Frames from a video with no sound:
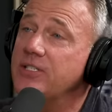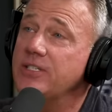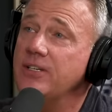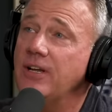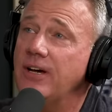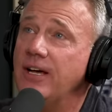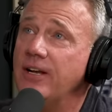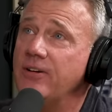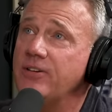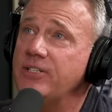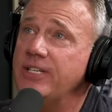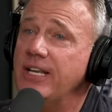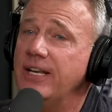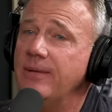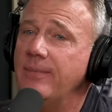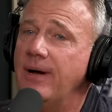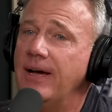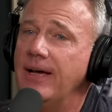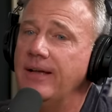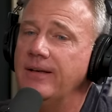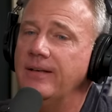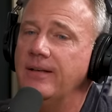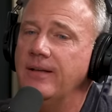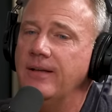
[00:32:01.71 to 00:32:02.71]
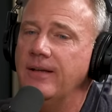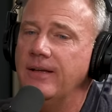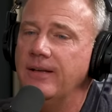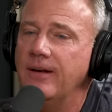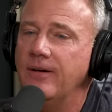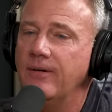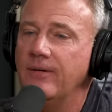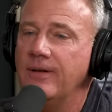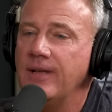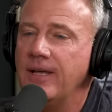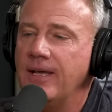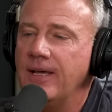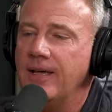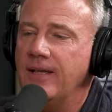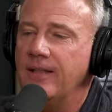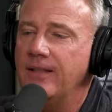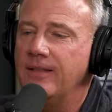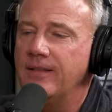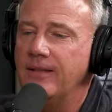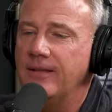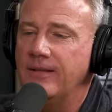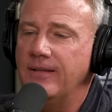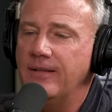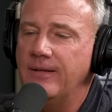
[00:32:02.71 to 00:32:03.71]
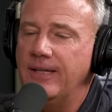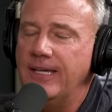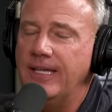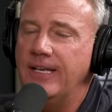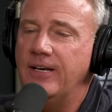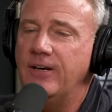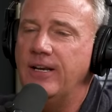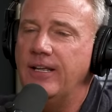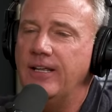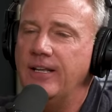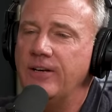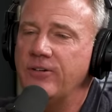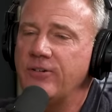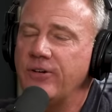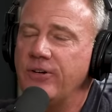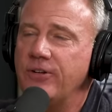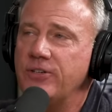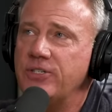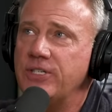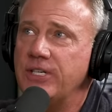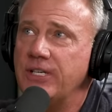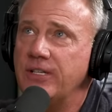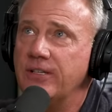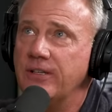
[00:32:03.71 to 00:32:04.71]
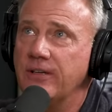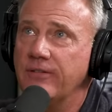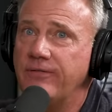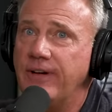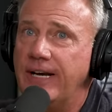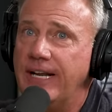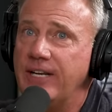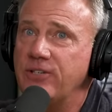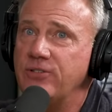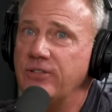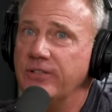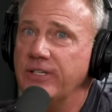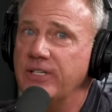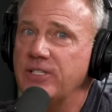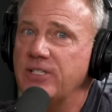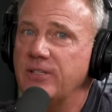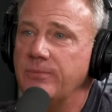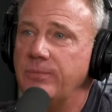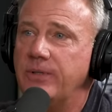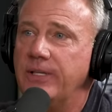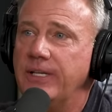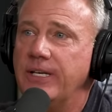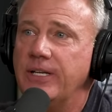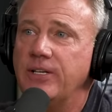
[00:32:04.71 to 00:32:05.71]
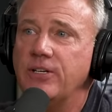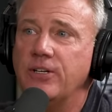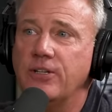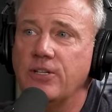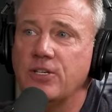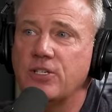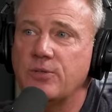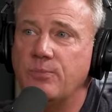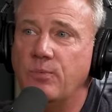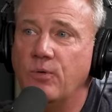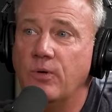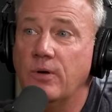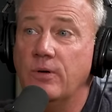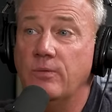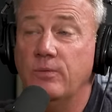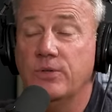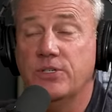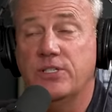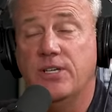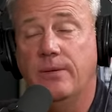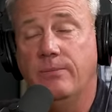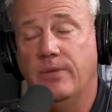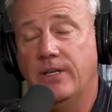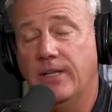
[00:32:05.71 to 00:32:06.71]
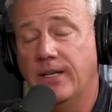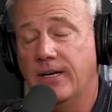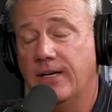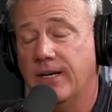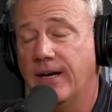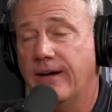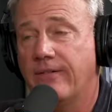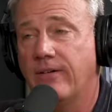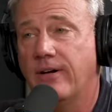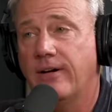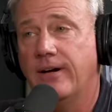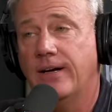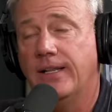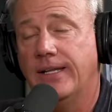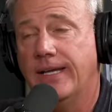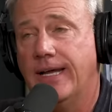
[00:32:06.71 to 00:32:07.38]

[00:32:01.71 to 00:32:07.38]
It's understanding my, you know, introducing the financial discipline into the sport was something that had never